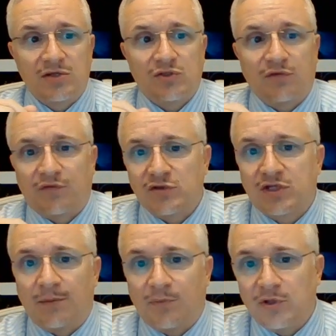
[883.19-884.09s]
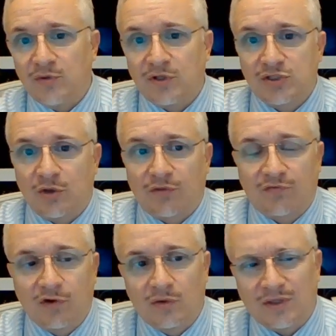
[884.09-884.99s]
So the first couple of units go
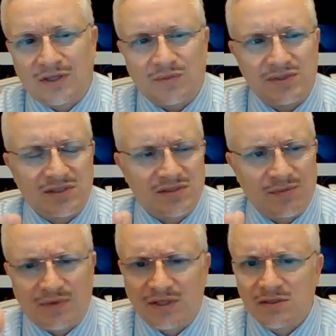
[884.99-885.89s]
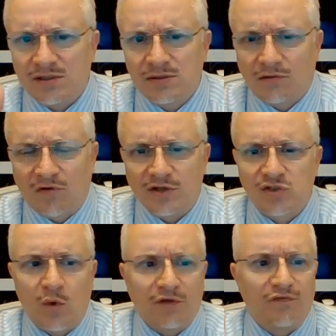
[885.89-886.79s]
through. I think we did something like a run of
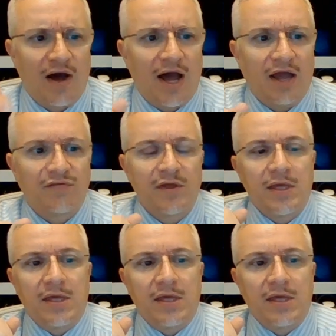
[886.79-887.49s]
25,